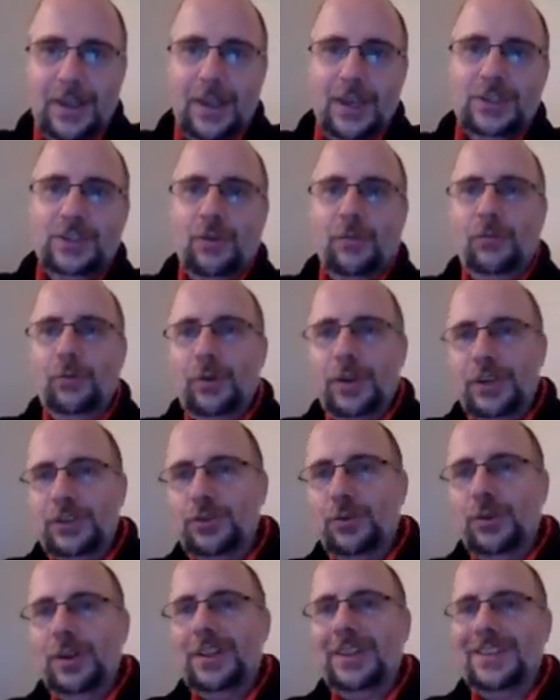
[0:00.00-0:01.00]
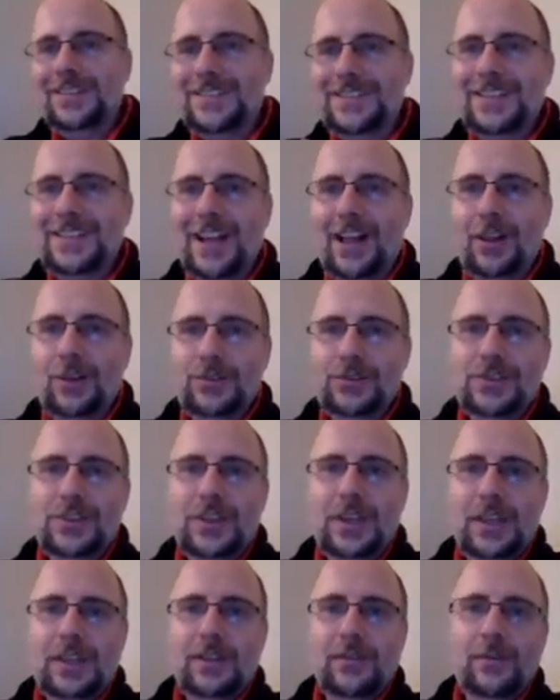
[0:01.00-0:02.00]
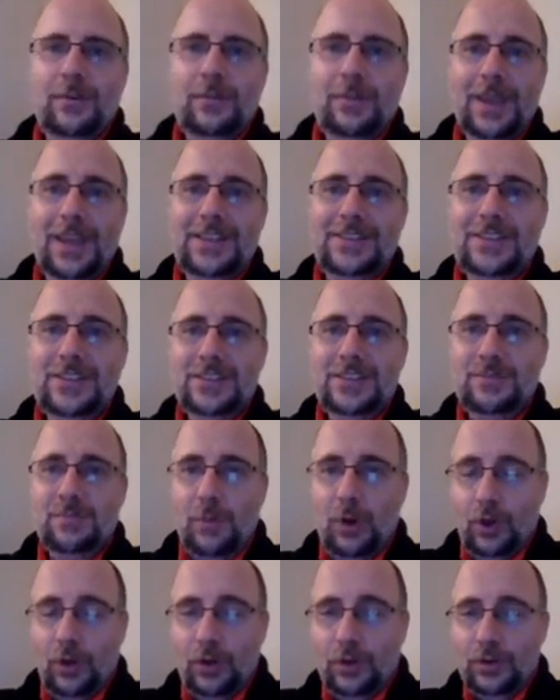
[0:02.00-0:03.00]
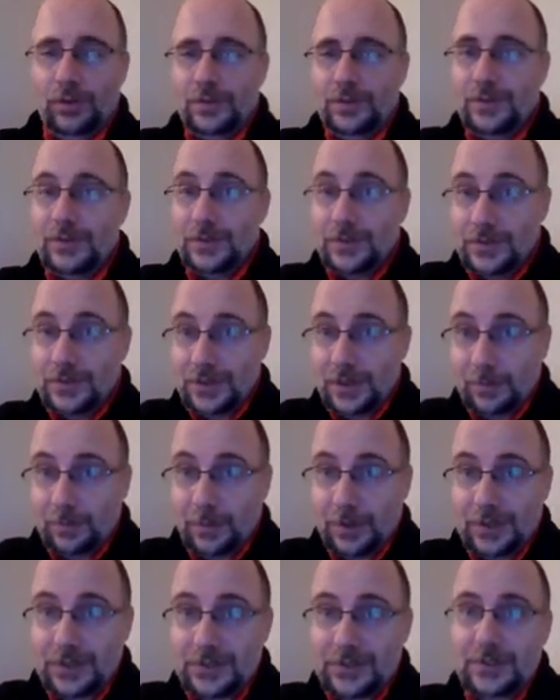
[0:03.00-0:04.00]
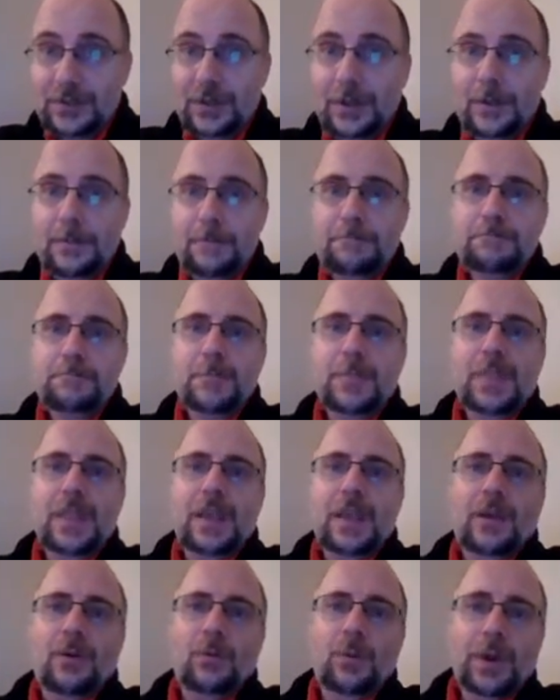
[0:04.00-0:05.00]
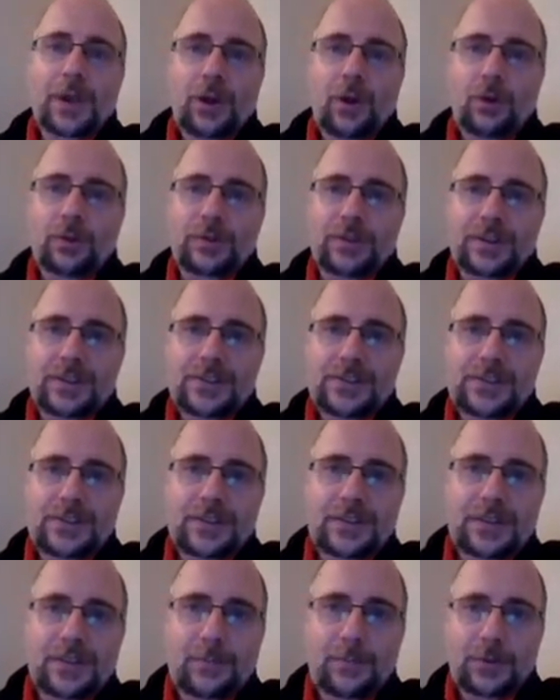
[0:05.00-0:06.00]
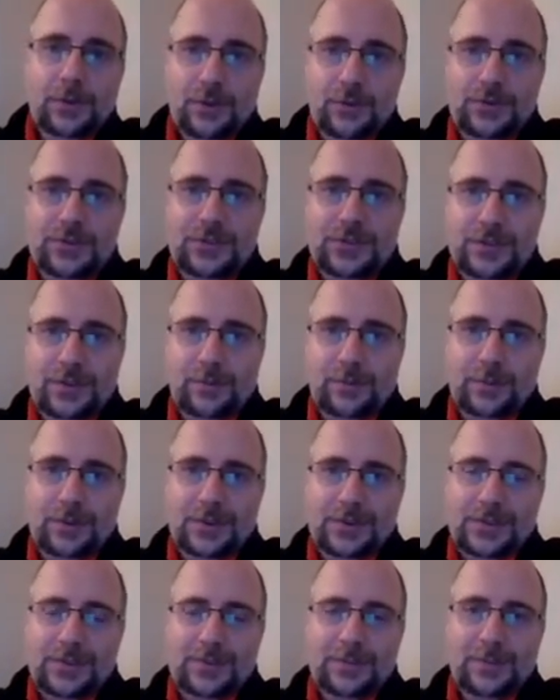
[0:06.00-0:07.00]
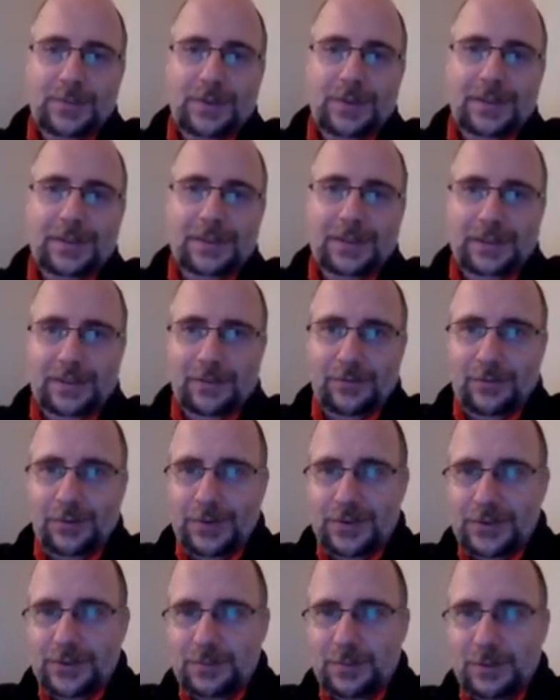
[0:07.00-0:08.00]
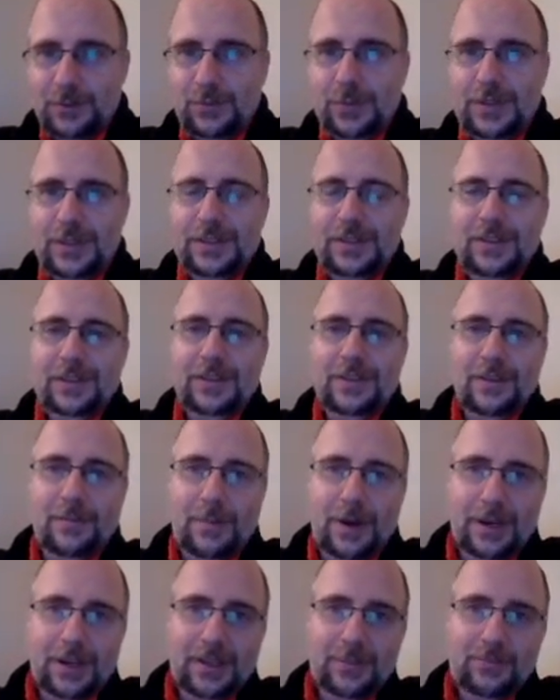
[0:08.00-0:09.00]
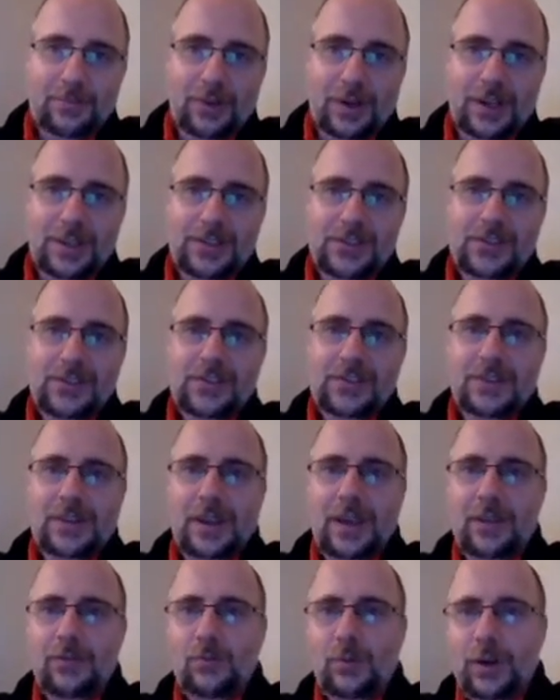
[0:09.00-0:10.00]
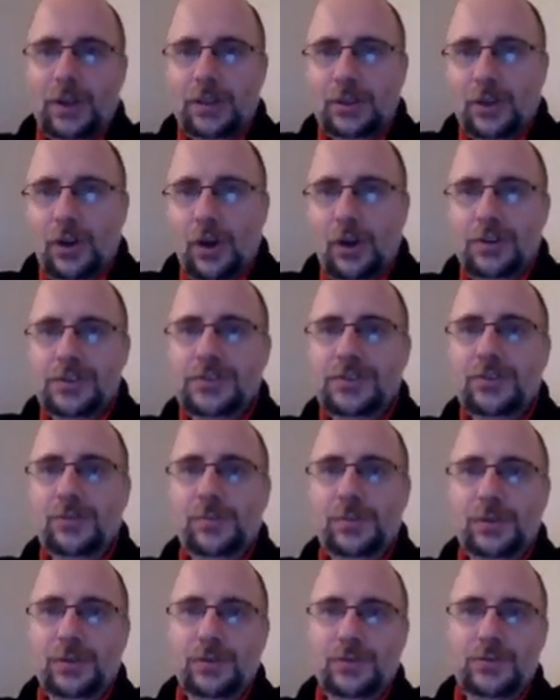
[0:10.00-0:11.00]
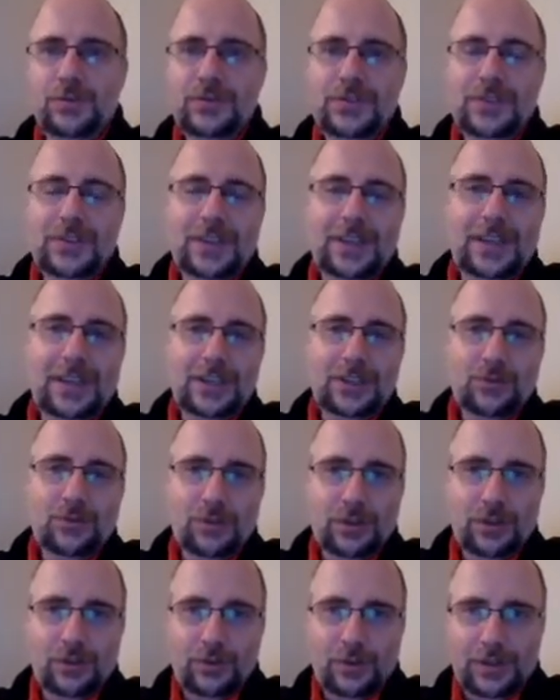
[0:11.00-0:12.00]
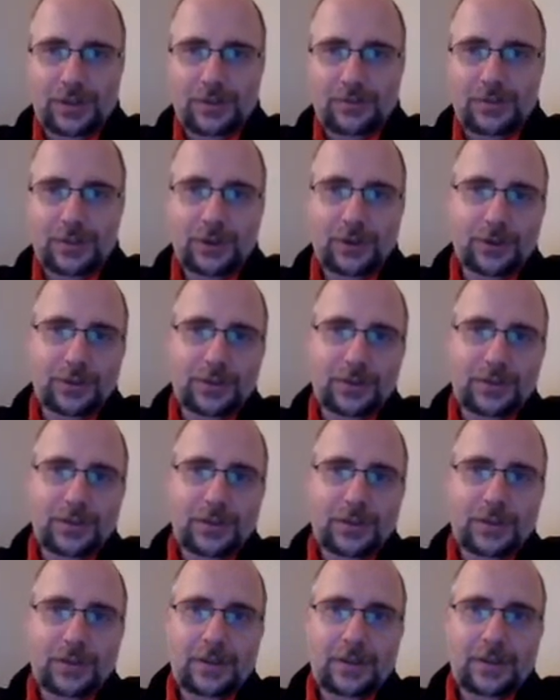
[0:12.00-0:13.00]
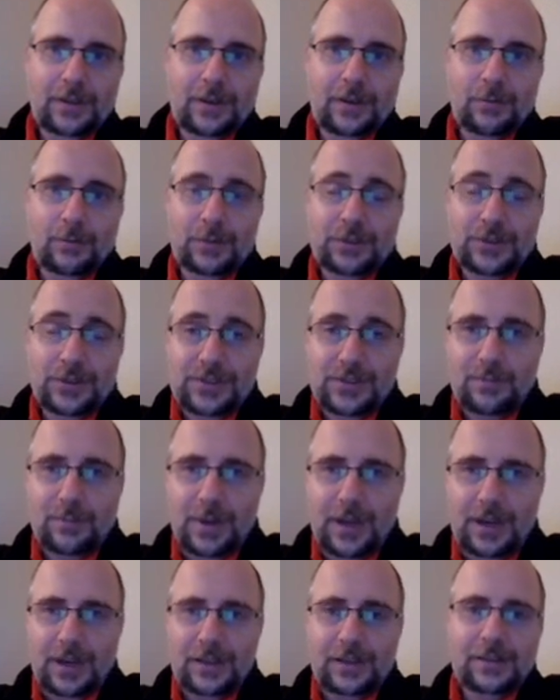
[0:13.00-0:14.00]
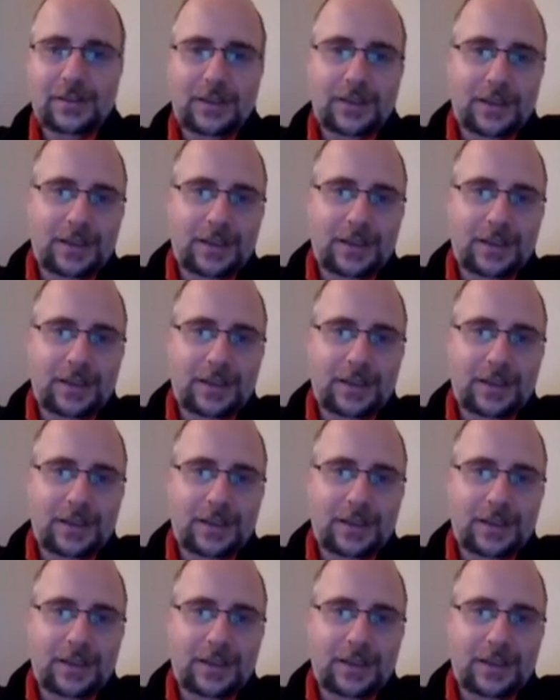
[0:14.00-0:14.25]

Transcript: So for each unit it sells, the firm gets a small surplus. We call this the producer surplus, the difference between the market price and what it costs to produce each unit of the good, which is embedded